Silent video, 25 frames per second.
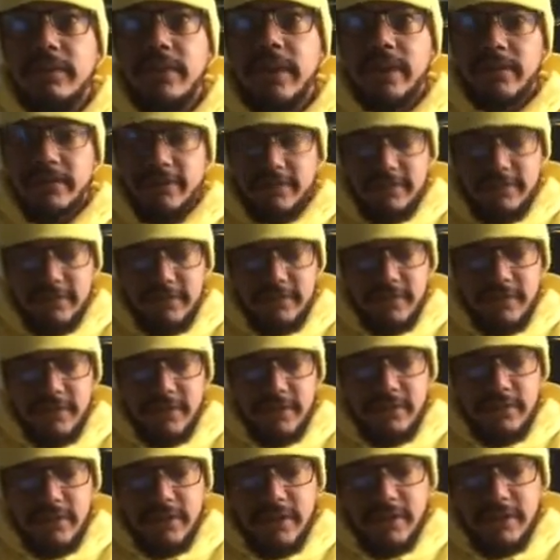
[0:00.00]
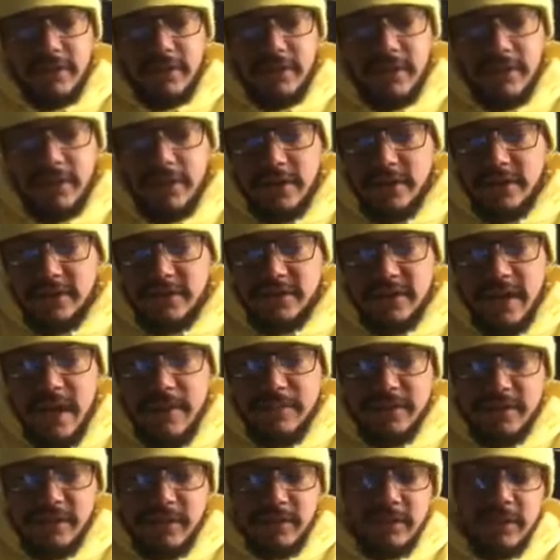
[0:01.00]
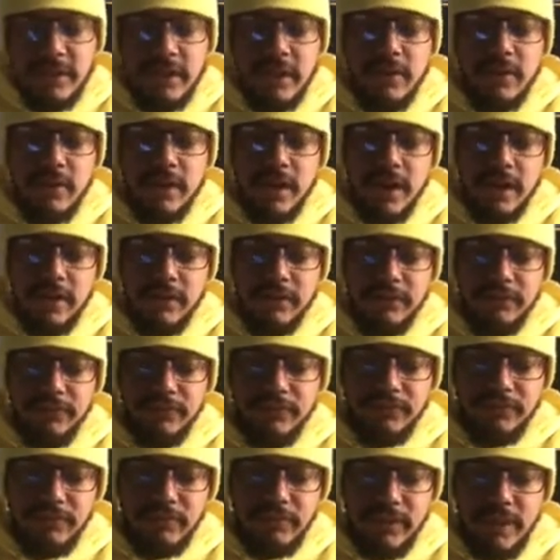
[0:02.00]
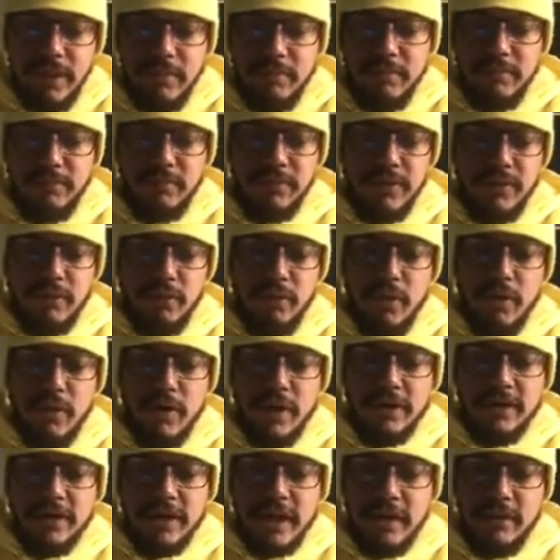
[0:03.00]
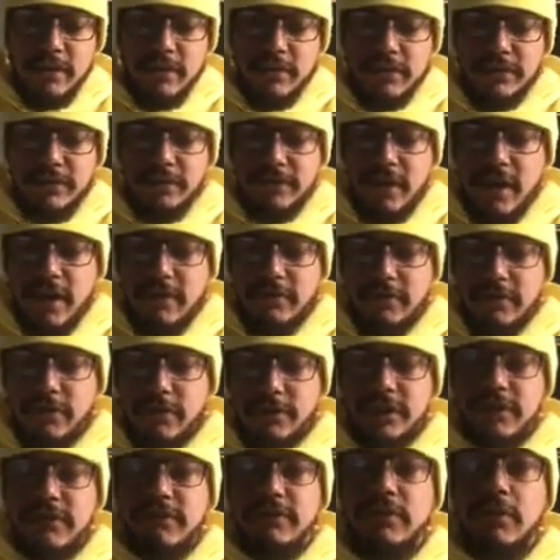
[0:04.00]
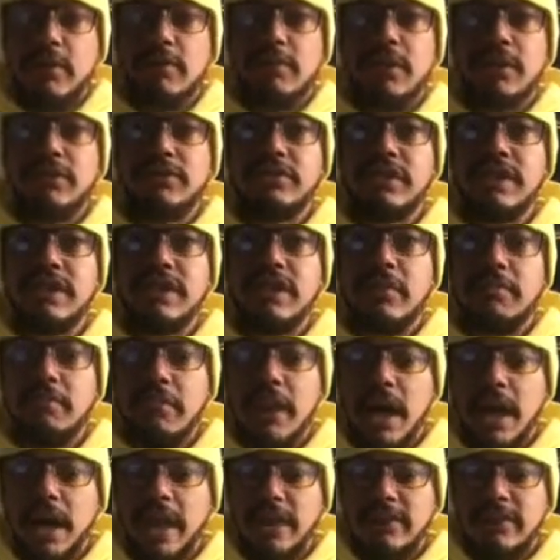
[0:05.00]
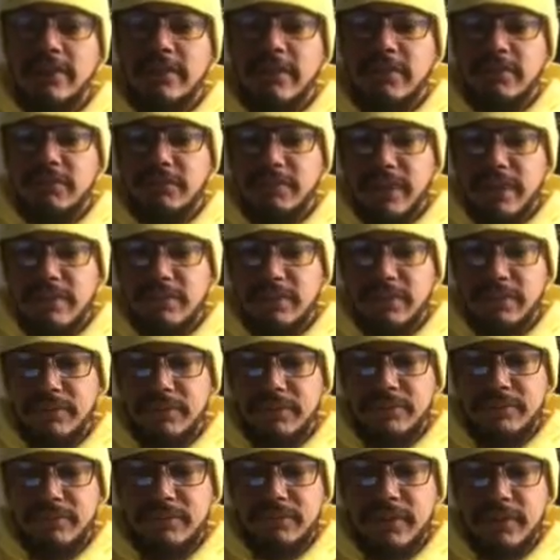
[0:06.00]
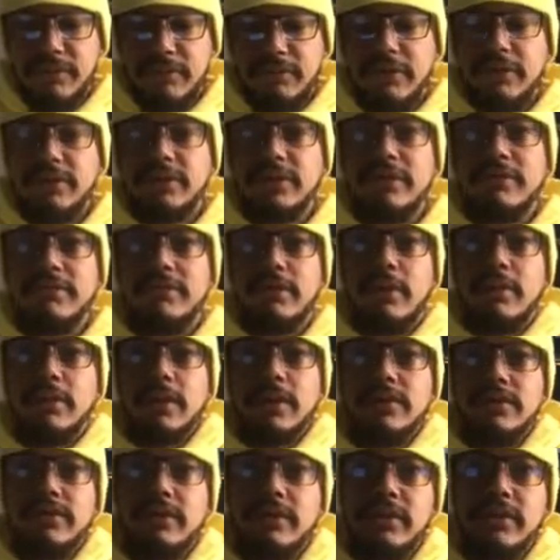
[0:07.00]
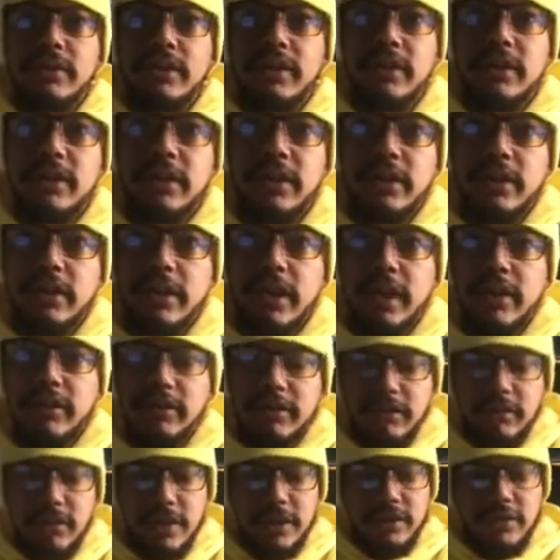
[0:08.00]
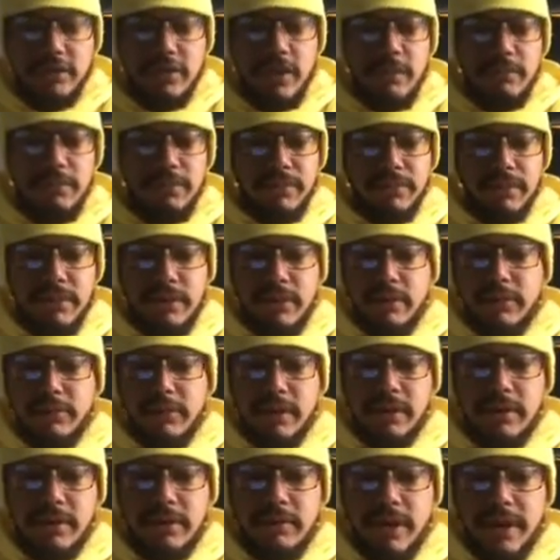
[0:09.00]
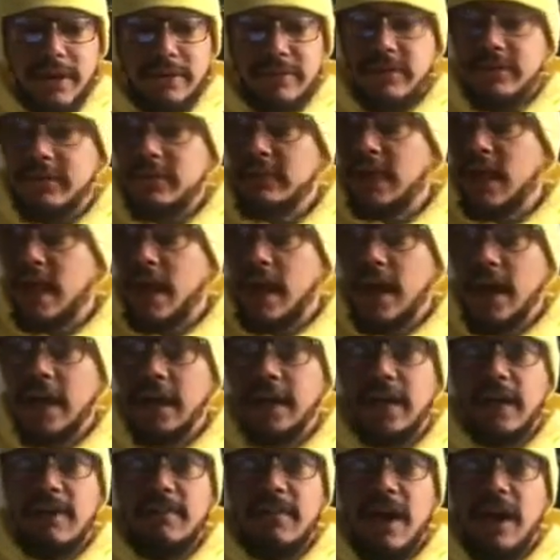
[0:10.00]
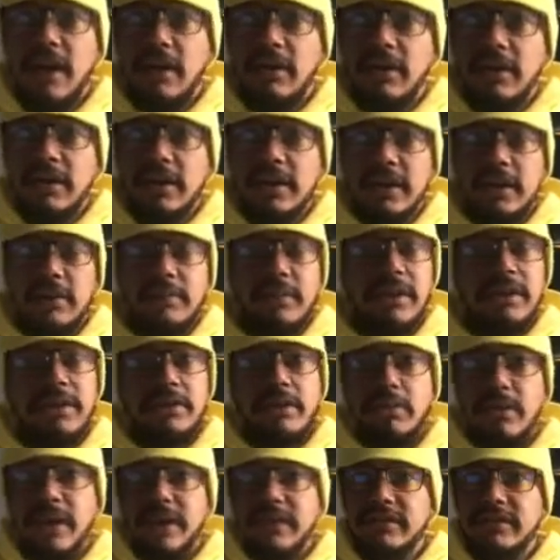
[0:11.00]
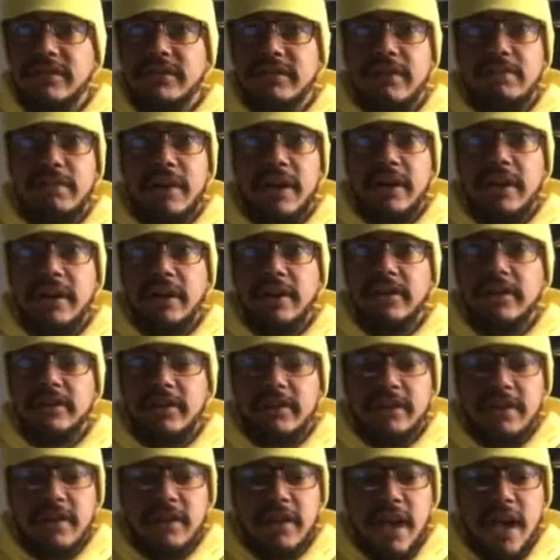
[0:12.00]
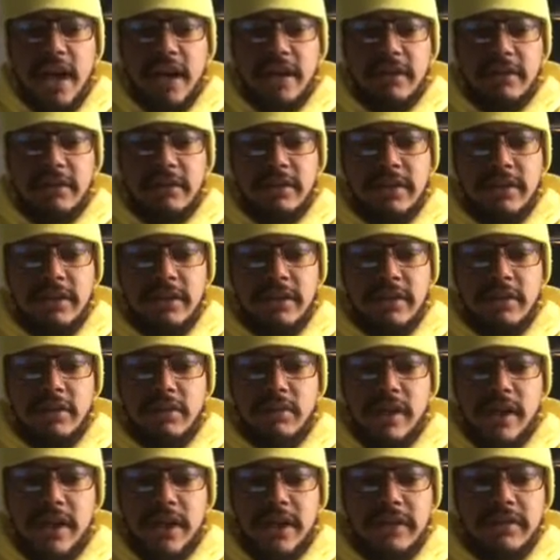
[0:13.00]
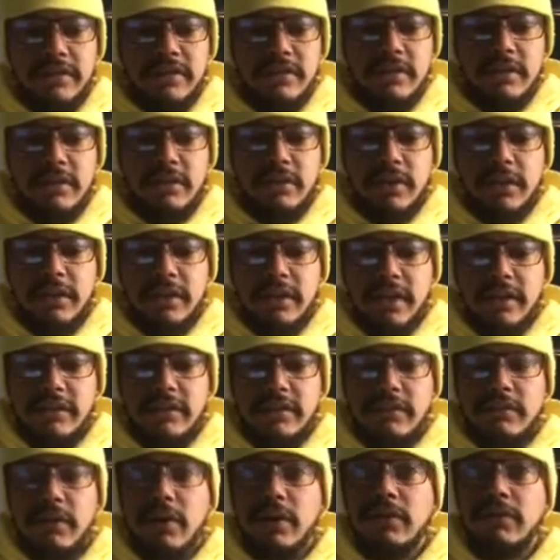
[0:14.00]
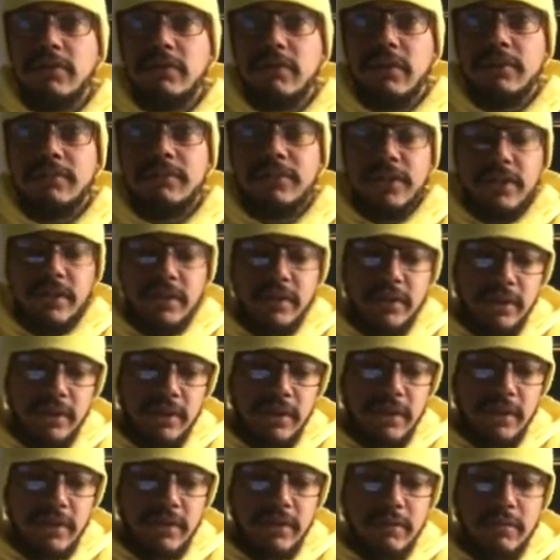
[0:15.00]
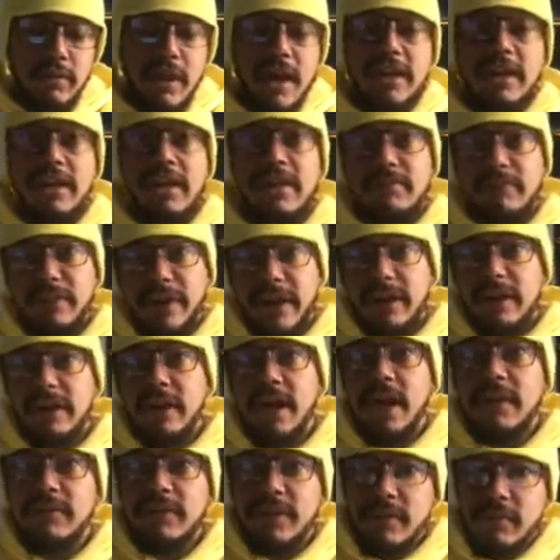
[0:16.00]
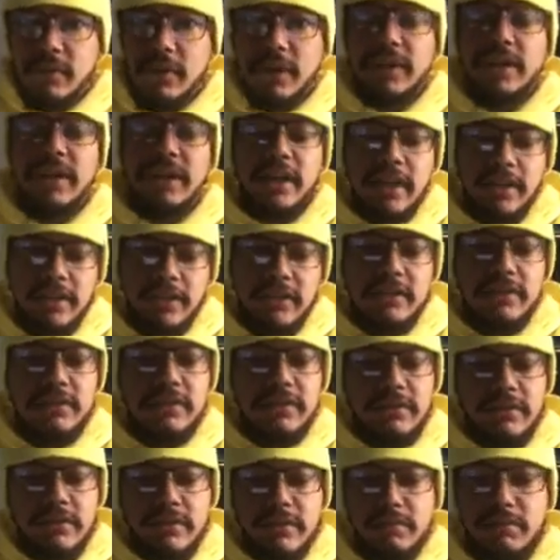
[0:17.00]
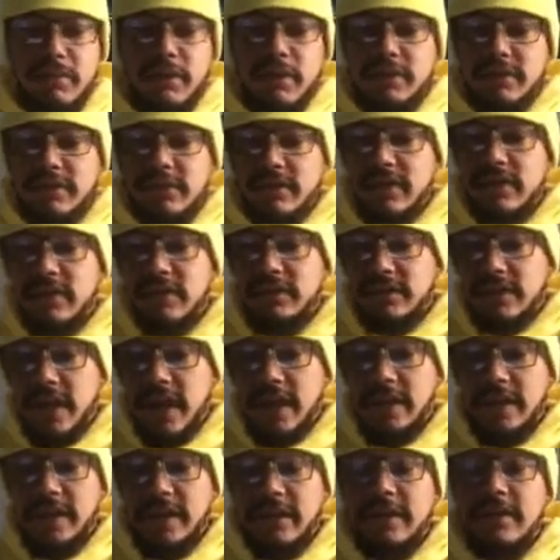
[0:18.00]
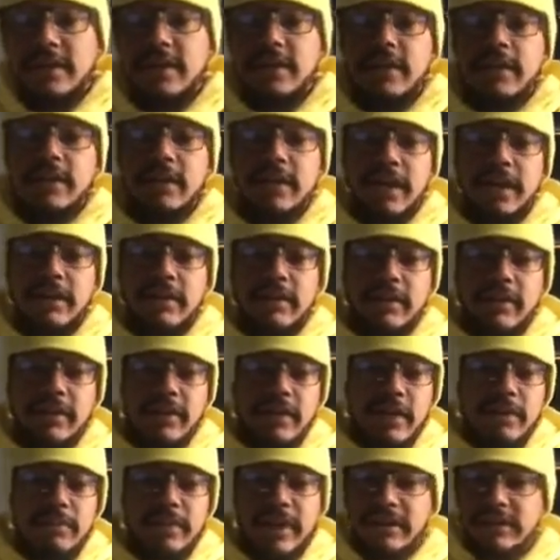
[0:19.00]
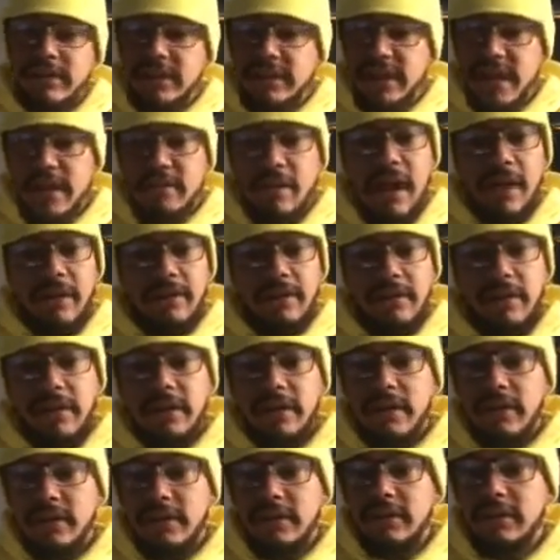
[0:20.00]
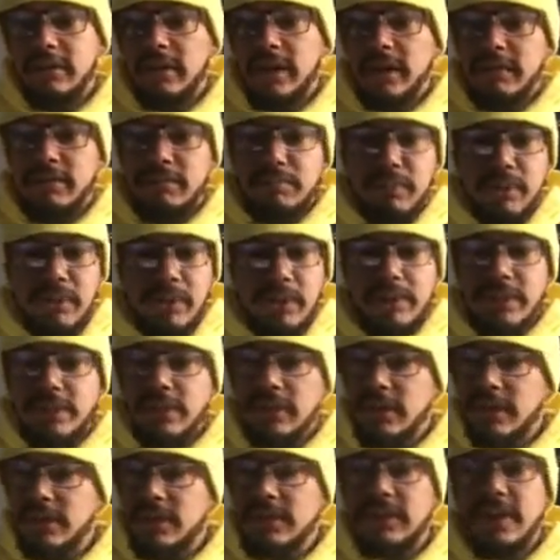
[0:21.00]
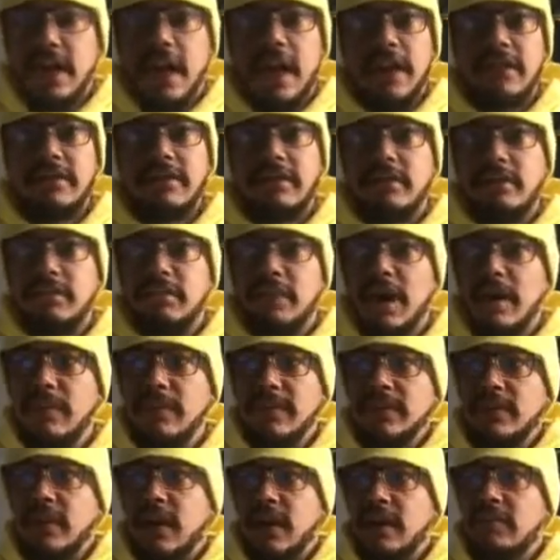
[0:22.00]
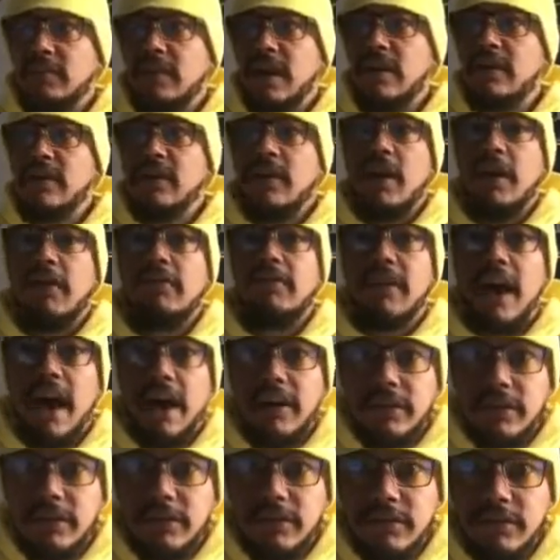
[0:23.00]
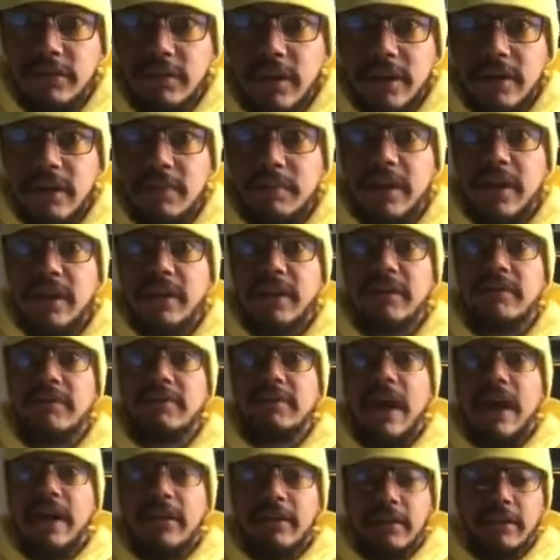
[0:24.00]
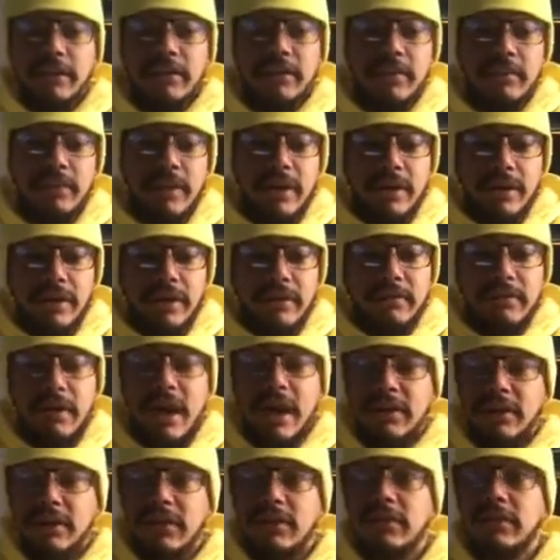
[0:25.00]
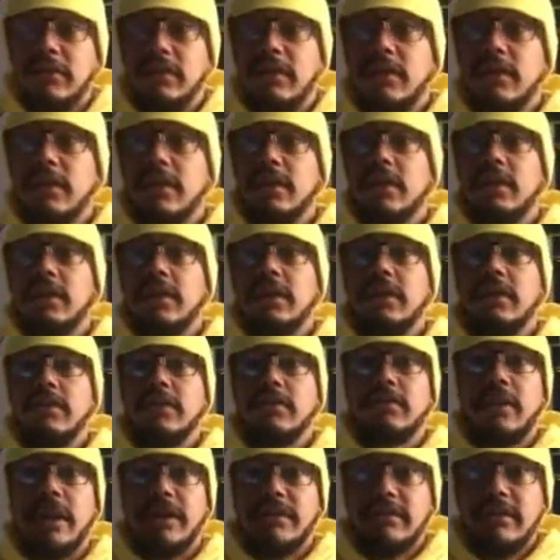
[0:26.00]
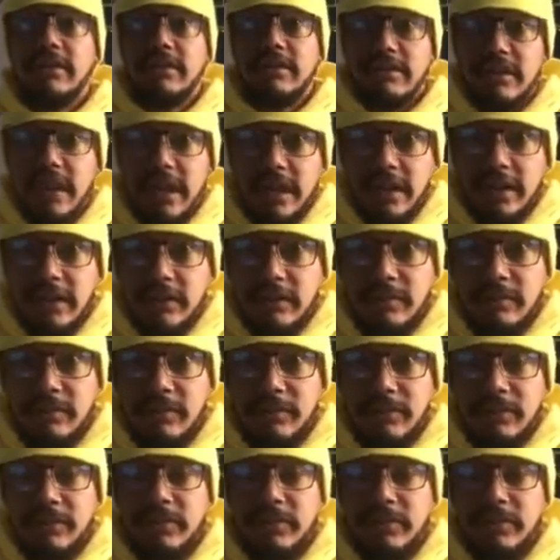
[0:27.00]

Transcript: Okay, the, this is absolutely going on. Okay? The war on terror is fought first and foremost in the minds of people, first and foremost. Okay, that's why Trump, you know, very racist guy, came out, a bunch of racist Americans in denial, crazed lunatics voted for him uh, the right-left paradigm. They work together to support insanity. Okay, they basically came out uh, just like Bush and all these guys and Obama talking about our values, right? American values. American values is basically Satanism.